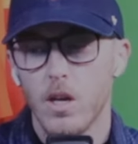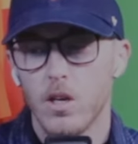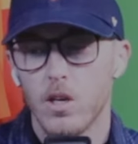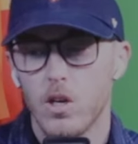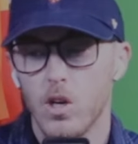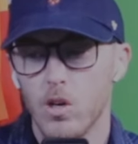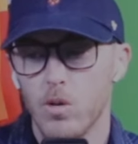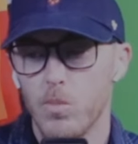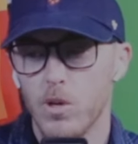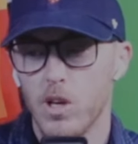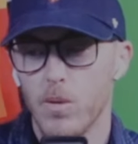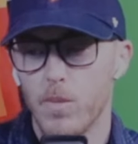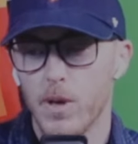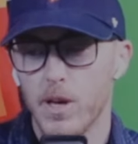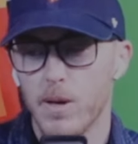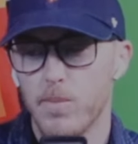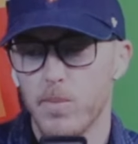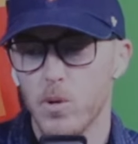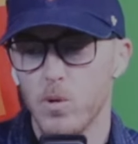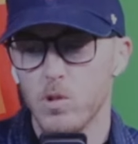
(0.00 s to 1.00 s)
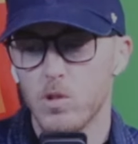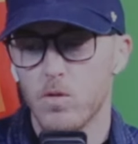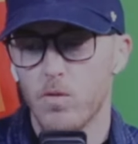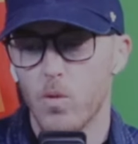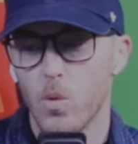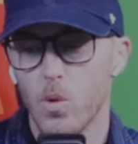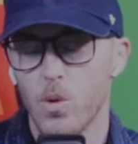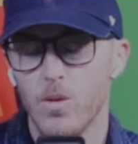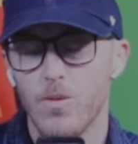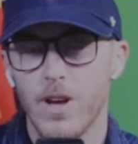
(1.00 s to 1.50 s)
could be a big boost
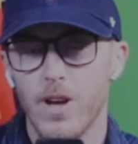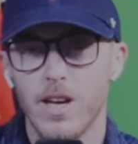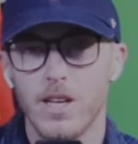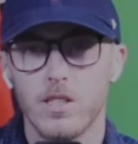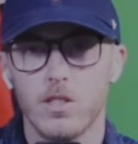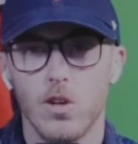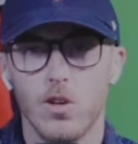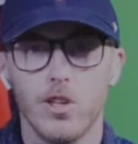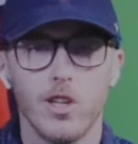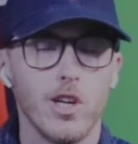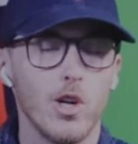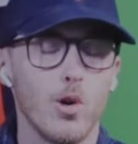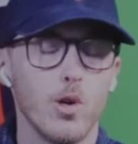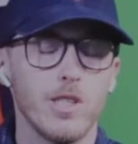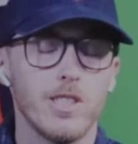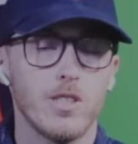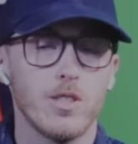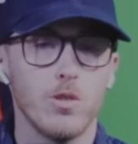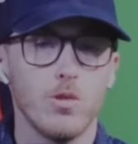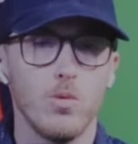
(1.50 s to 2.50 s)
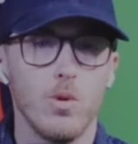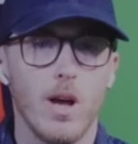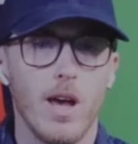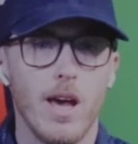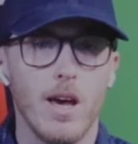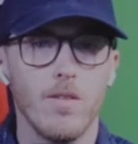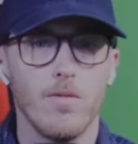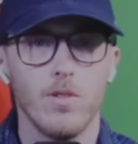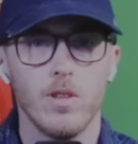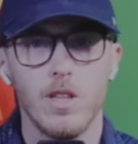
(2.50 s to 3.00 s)
for the Vegas Golden Knights, who
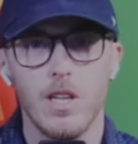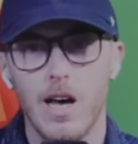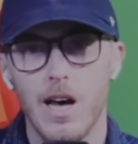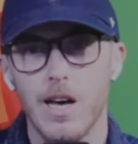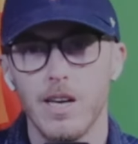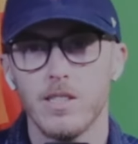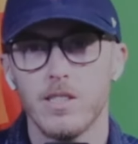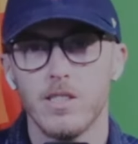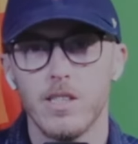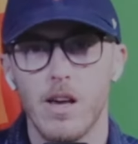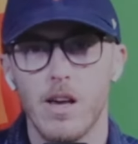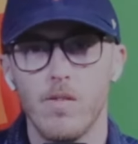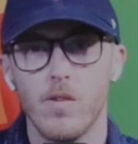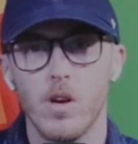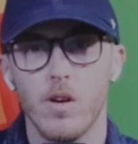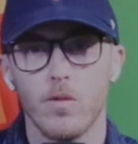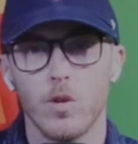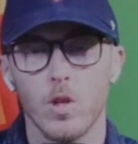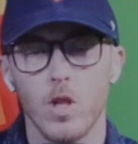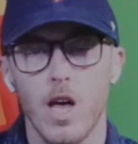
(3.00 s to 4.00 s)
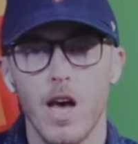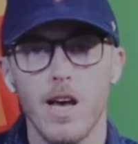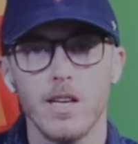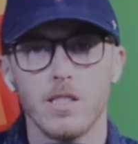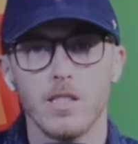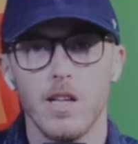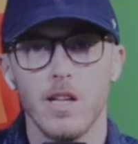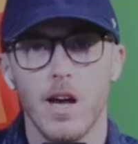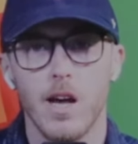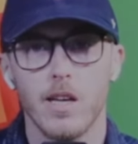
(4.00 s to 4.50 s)
have lost 7 of their
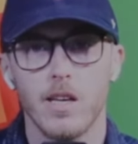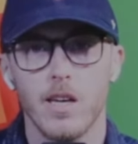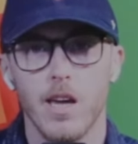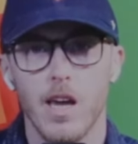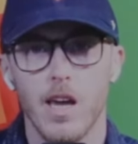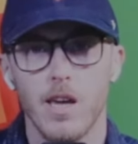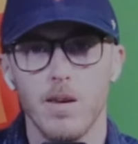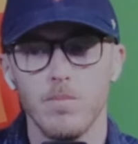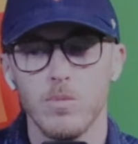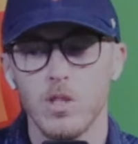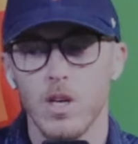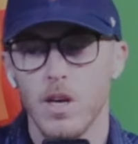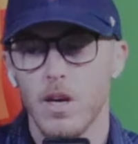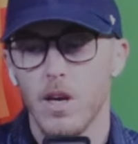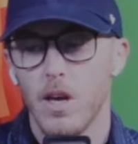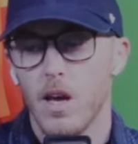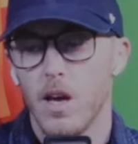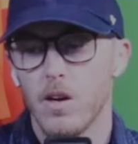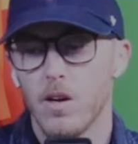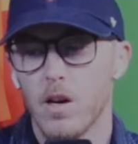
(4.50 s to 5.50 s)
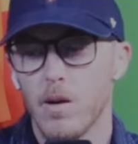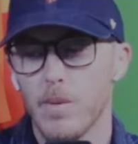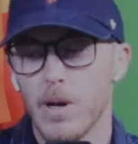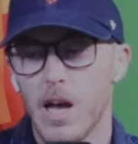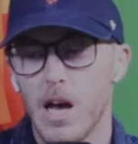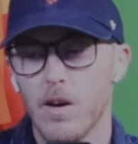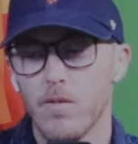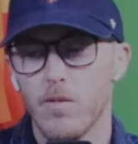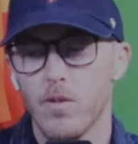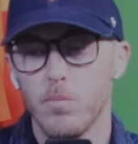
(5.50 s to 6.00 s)
last 9 games and are coming
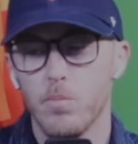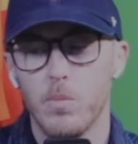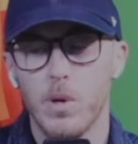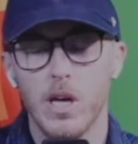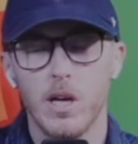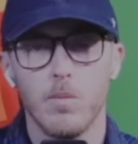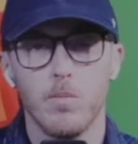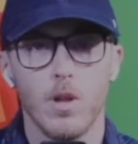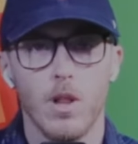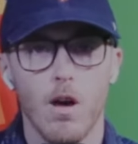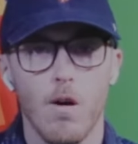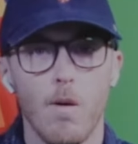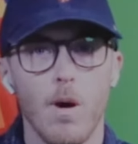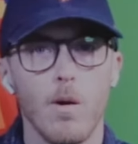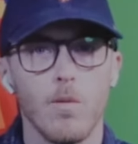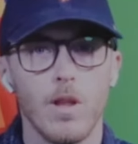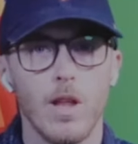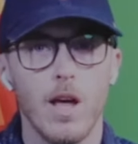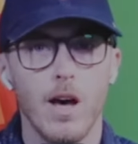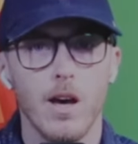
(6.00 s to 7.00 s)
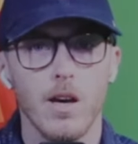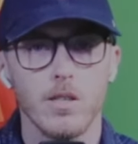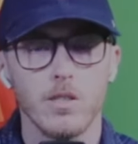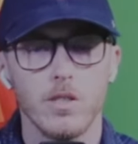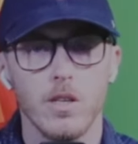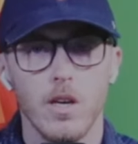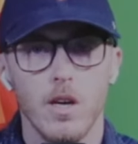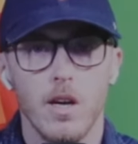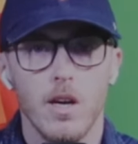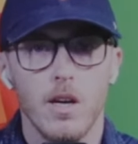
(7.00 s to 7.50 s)
off a big blowout
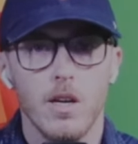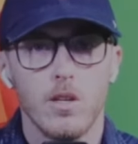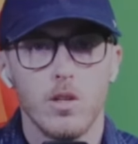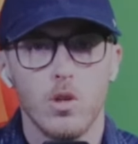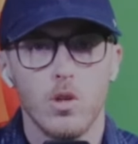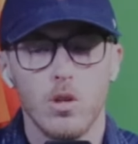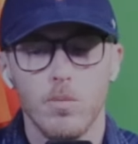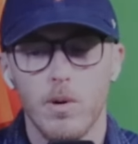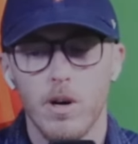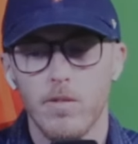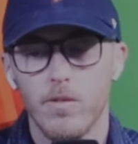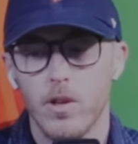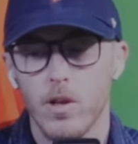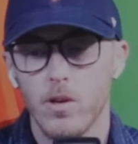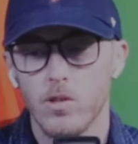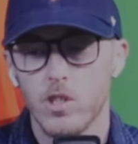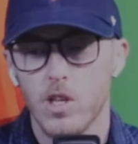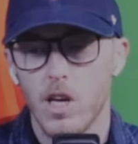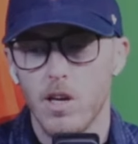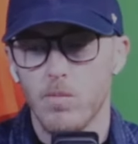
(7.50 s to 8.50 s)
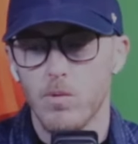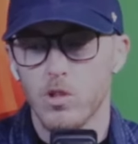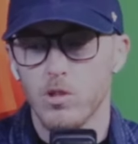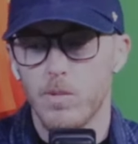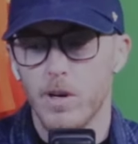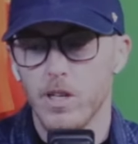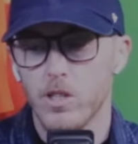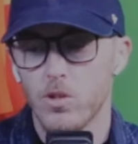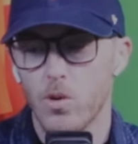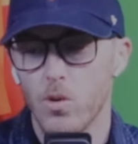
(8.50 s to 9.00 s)
loss to the Buffalo Sabres
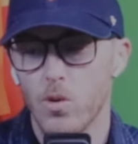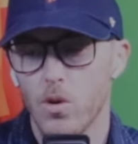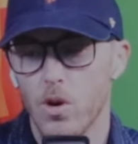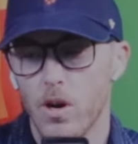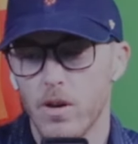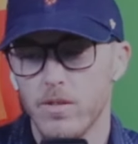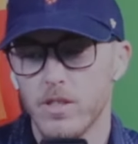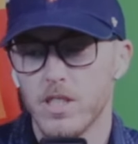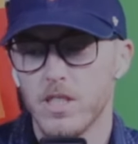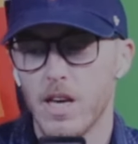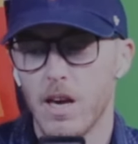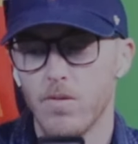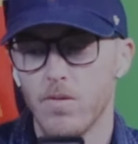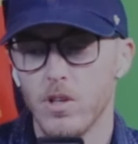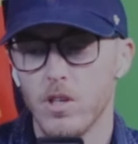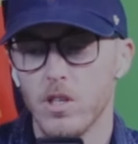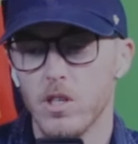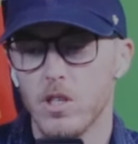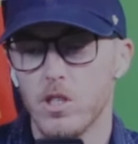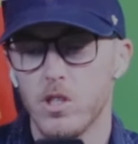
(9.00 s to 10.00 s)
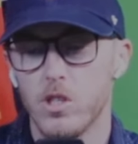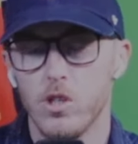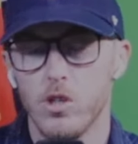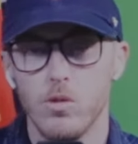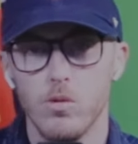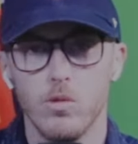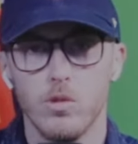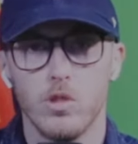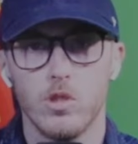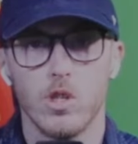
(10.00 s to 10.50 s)
by a score of
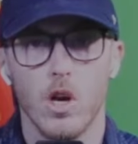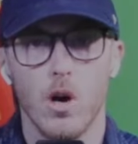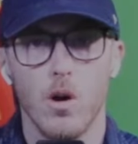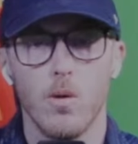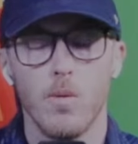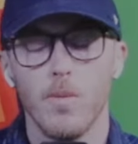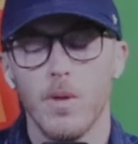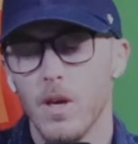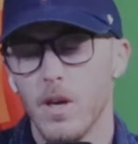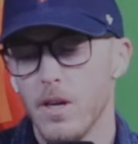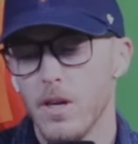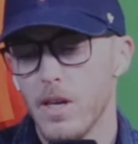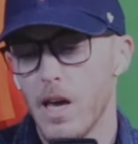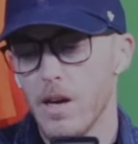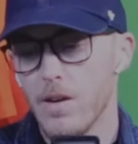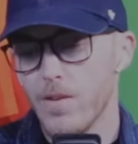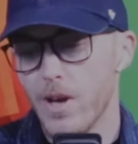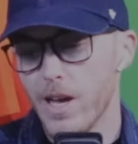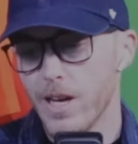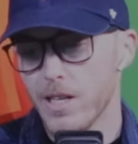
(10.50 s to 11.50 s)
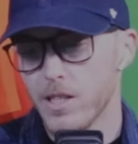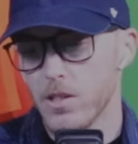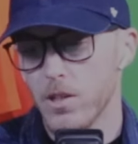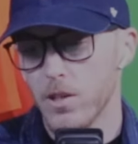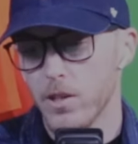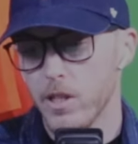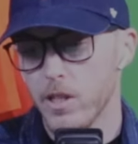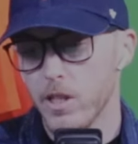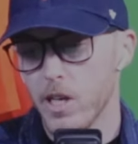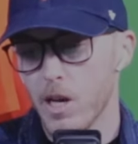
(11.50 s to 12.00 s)
7-2. So yeah, Vegas
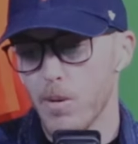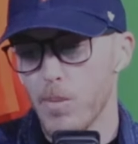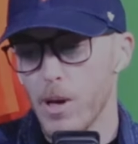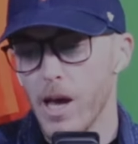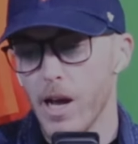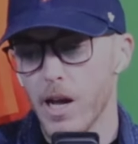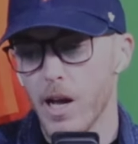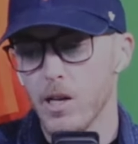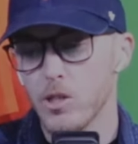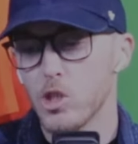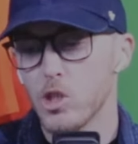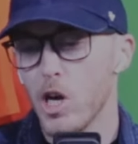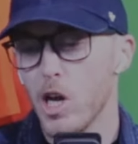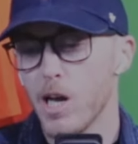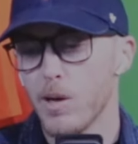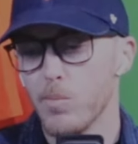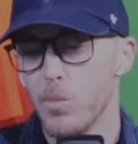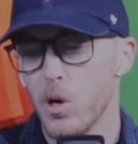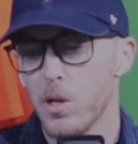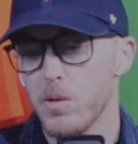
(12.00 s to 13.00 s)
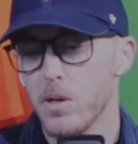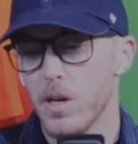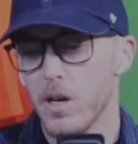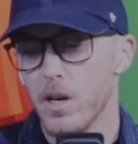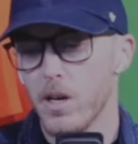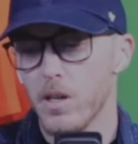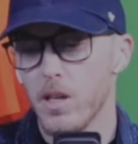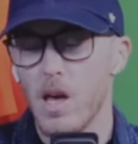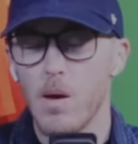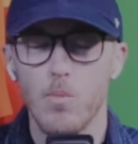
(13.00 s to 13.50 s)
looking to get back on track, but
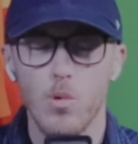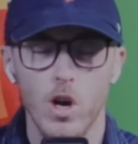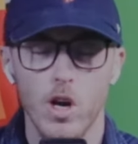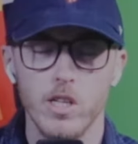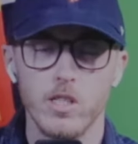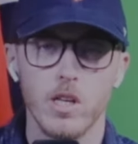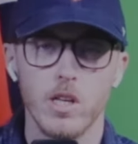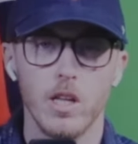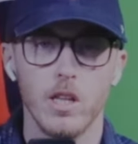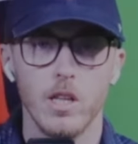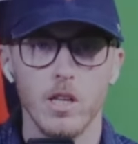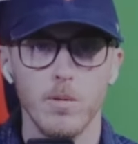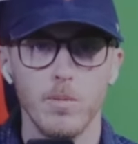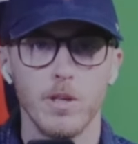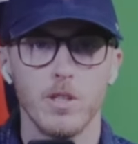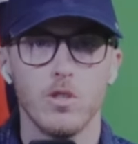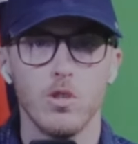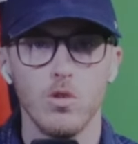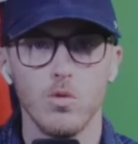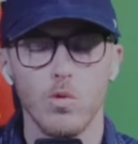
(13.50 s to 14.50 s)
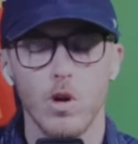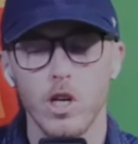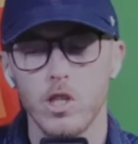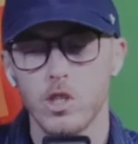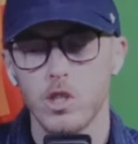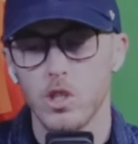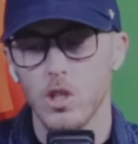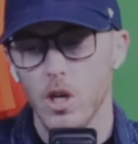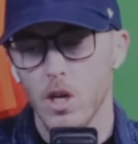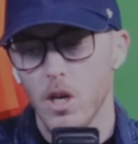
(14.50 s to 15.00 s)
that price a little bit too
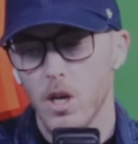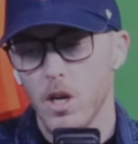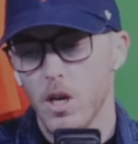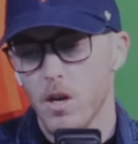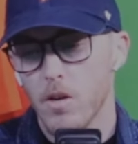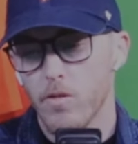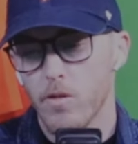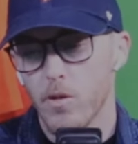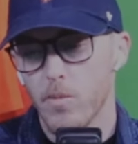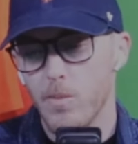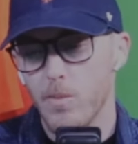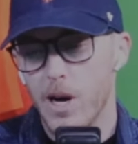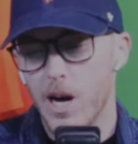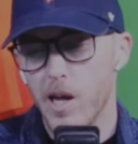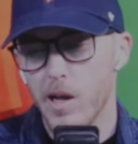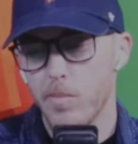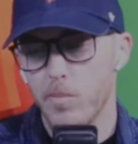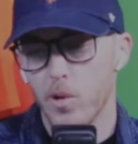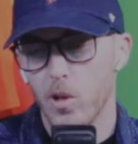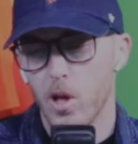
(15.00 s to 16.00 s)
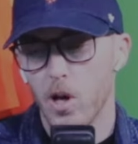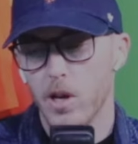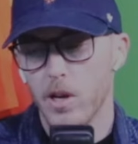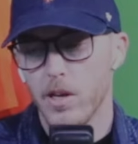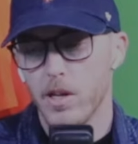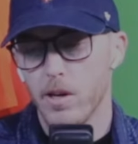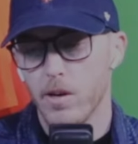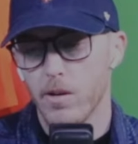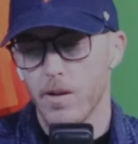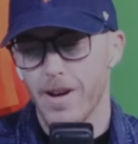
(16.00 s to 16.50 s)
rich for my blood
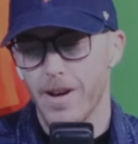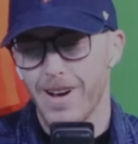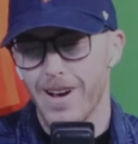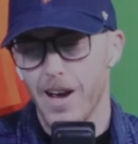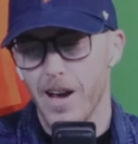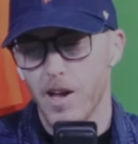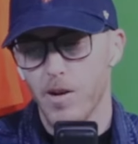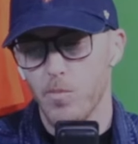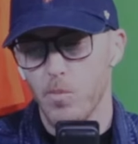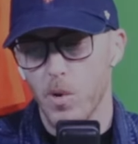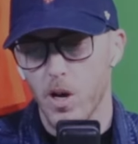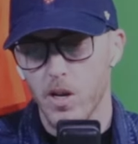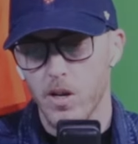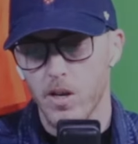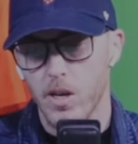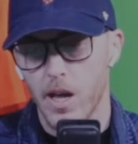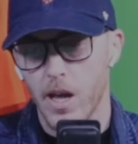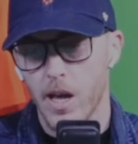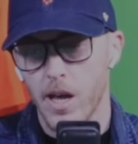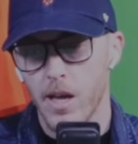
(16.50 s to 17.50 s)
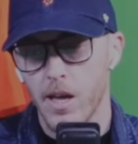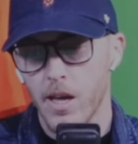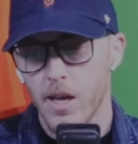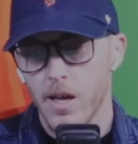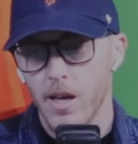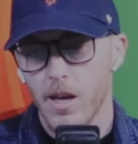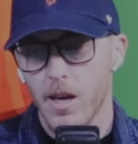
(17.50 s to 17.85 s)
here on Monday.